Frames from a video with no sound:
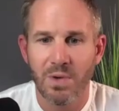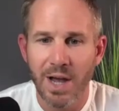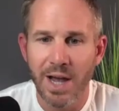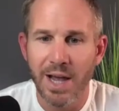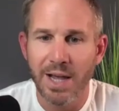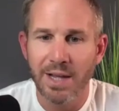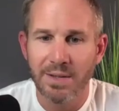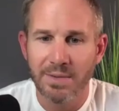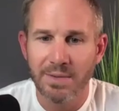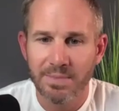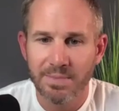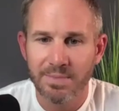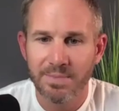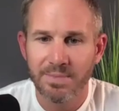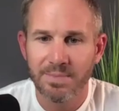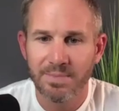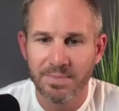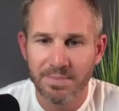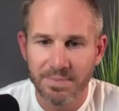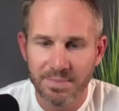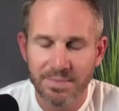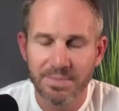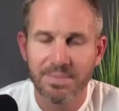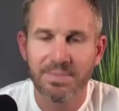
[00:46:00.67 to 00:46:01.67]
right.
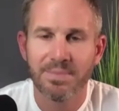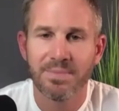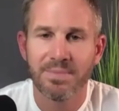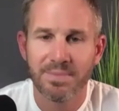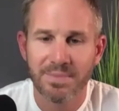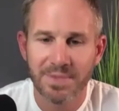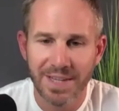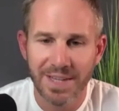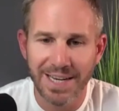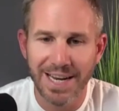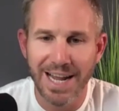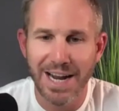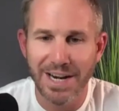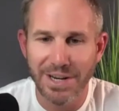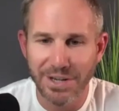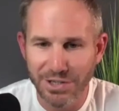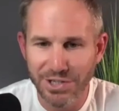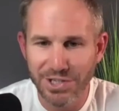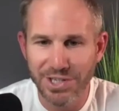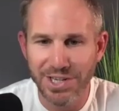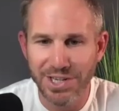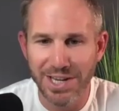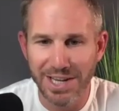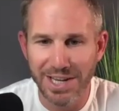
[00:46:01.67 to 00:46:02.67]
actually get out of your
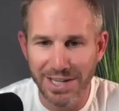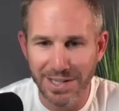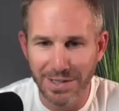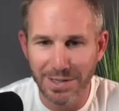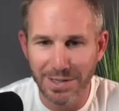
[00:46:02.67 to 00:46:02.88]
shell a